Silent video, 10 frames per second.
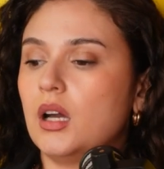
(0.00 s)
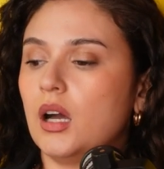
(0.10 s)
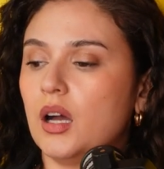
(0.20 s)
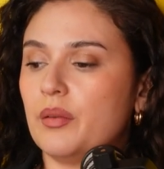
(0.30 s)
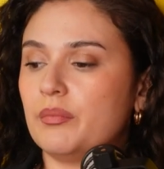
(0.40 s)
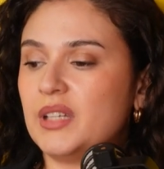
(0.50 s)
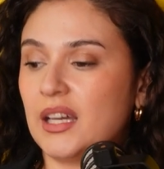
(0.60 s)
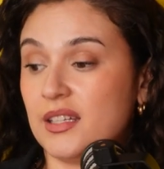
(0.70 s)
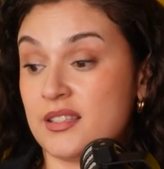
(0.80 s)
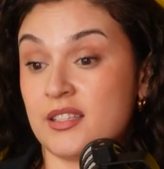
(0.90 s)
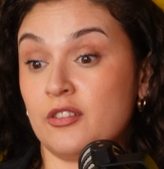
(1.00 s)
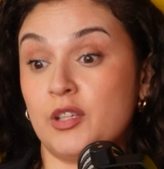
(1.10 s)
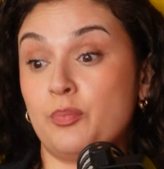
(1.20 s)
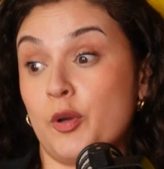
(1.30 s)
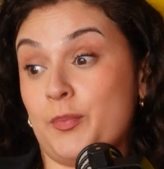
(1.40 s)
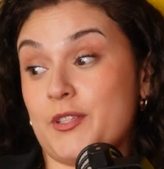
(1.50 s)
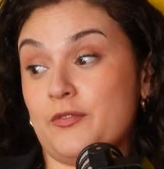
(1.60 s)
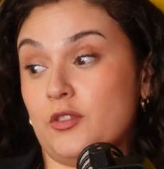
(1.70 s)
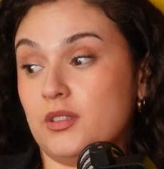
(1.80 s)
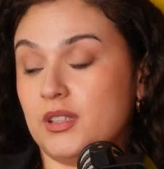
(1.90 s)
Not necessarily
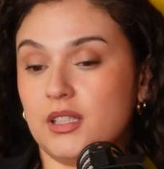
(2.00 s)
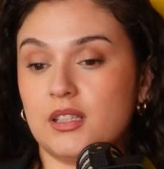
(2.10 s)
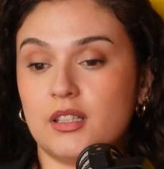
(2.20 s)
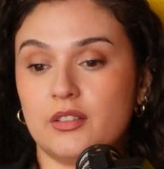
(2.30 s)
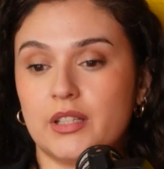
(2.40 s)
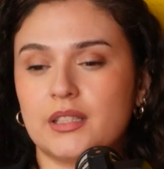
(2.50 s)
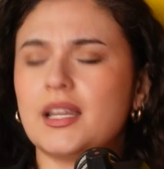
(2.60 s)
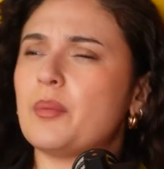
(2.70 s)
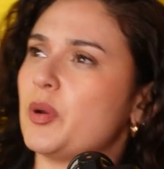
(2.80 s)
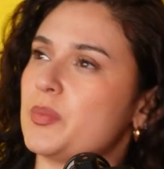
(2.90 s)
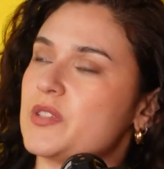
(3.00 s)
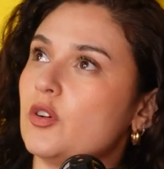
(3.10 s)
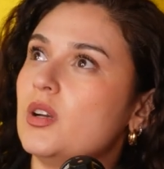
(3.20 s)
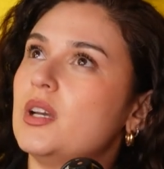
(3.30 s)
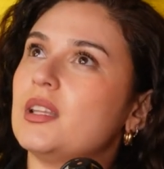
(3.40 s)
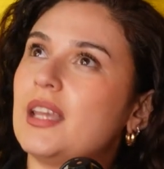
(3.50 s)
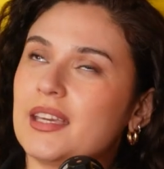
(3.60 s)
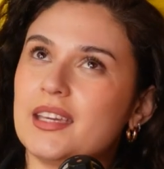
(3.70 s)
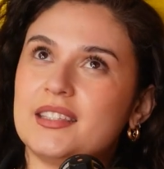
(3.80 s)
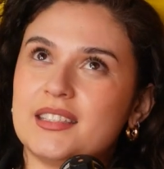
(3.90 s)
purposeful decluttering, not purposeful.
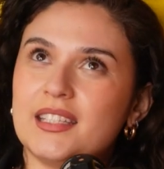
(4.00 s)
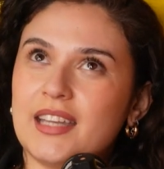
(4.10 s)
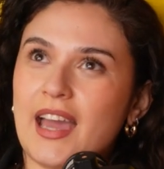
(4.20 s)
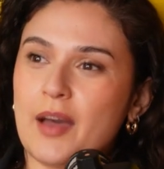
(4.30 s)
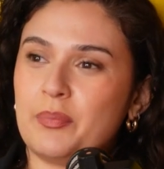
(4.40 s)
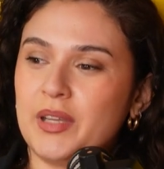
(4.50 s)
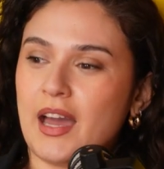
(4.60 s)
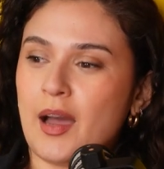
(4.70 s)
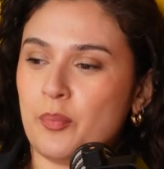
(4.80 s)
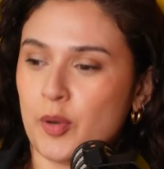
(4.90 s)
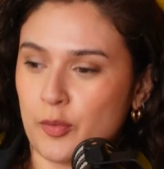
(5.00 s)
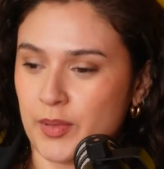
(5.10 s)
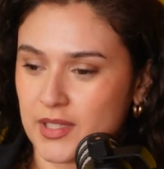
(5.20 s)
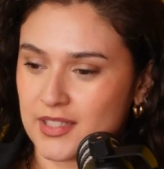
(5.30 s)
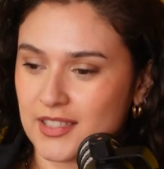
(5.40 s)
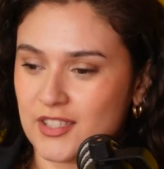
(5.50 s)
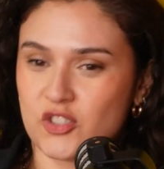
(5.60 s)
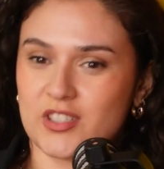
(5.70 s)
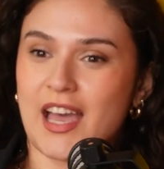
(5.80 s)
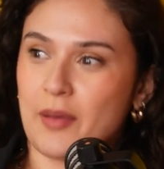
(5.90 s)
Like it didn't happen on purpose.
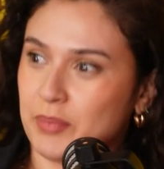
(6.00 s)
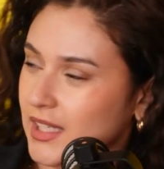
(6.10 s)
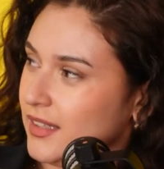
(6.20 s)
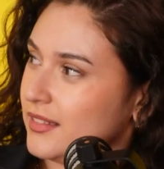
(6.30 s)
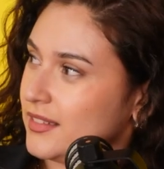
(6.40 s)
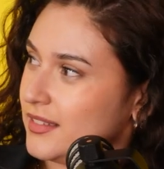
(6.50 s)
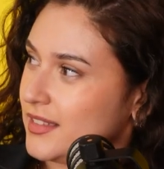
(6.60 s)
It's just happening.